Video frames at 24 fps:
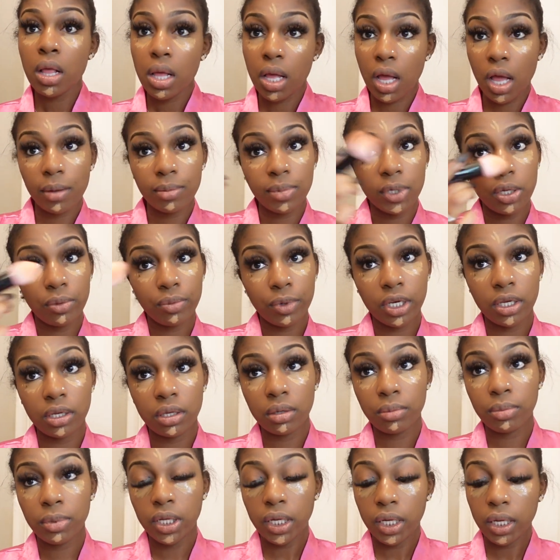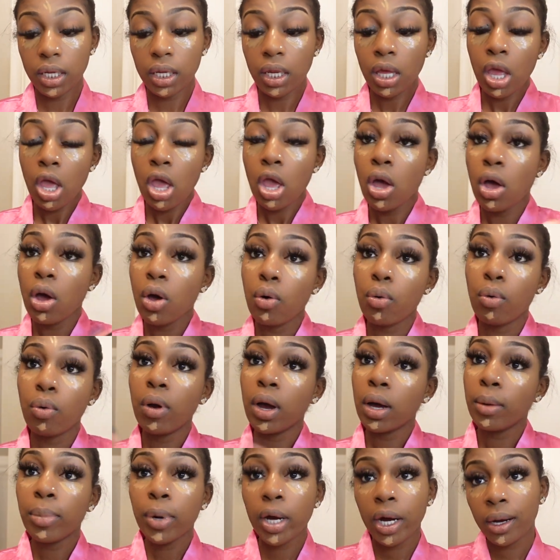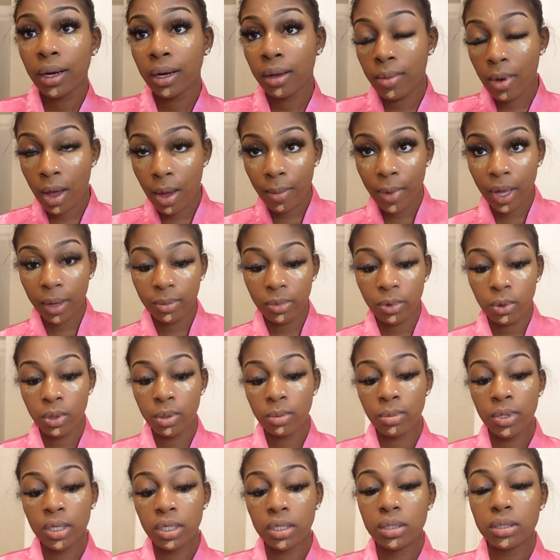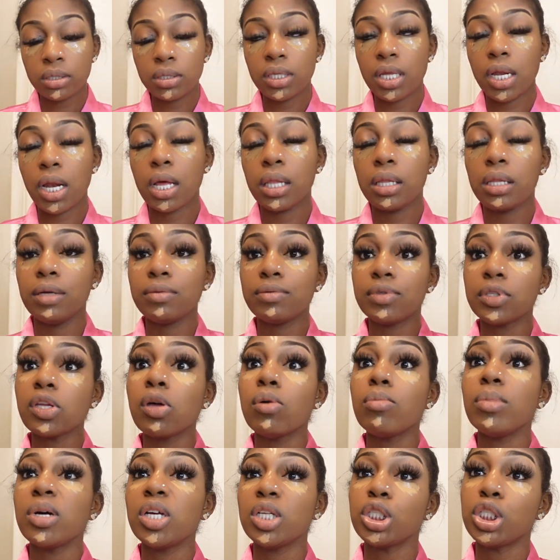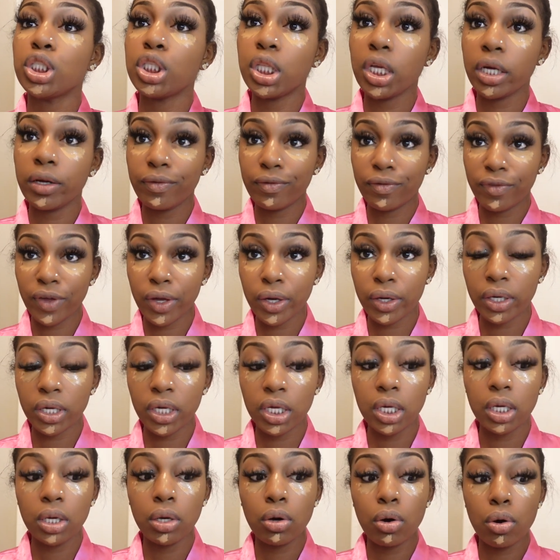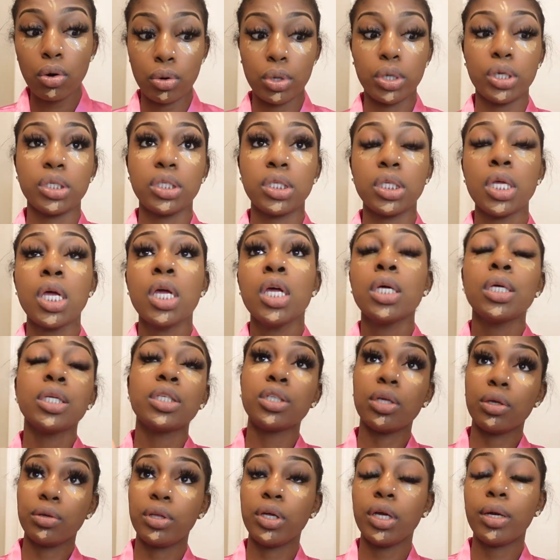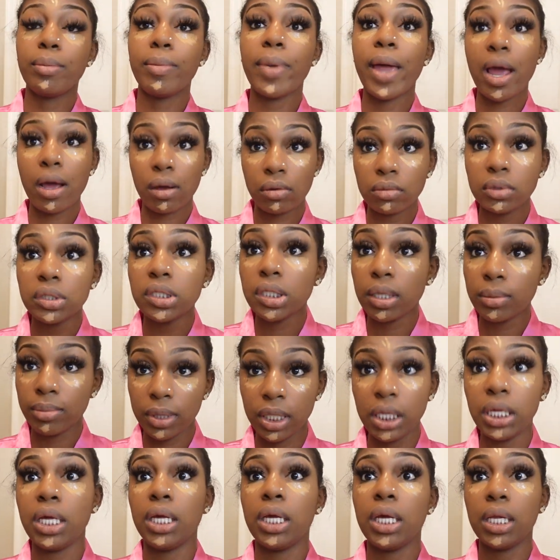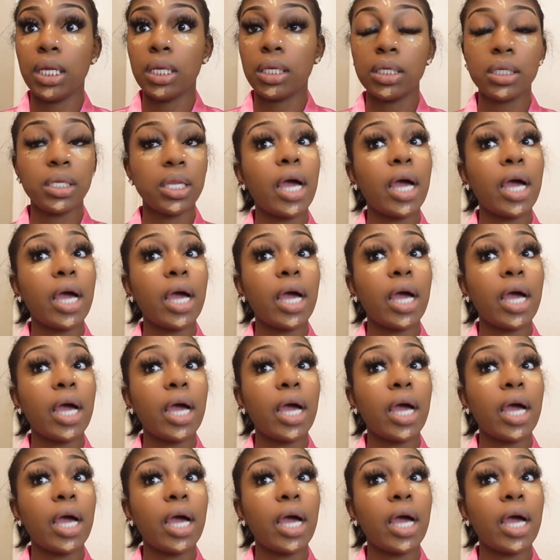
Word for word: I'm getting ready to blend. One perk about my Beauty Blenders that I love so much, they're very coarse. So they're bound to blend.